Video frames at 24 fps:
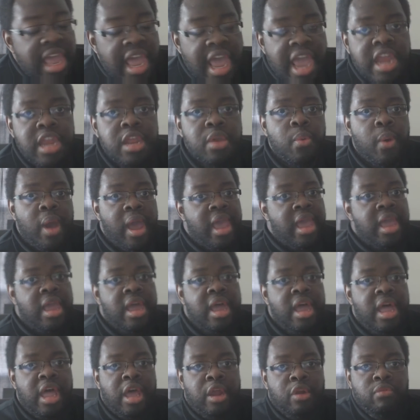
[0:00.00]
Anyway,
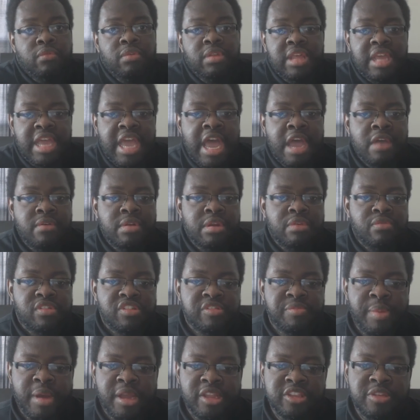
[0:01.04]
I don't really have any
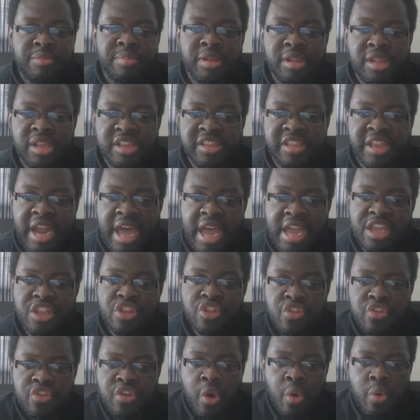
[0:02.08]
responsibilities that I
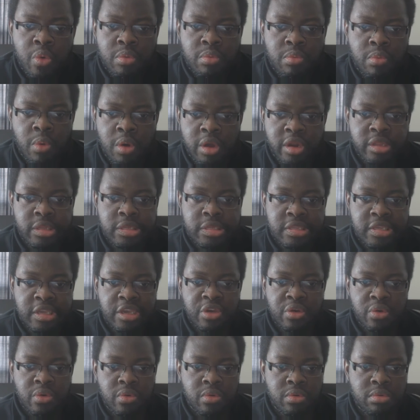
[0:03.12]
don't want to
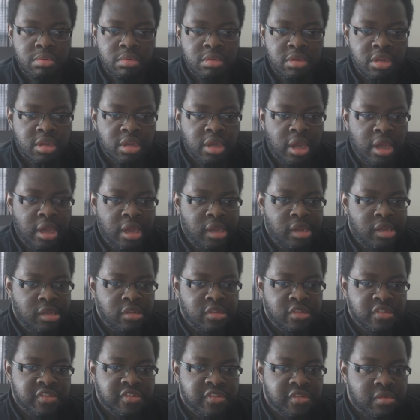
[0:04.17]
do,
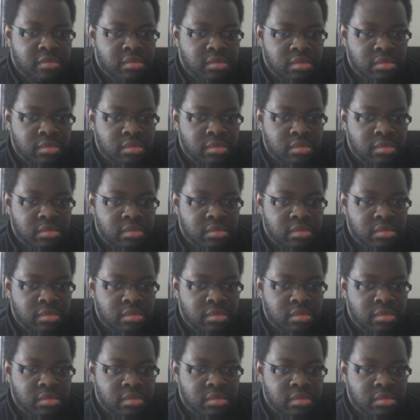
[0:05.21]
cause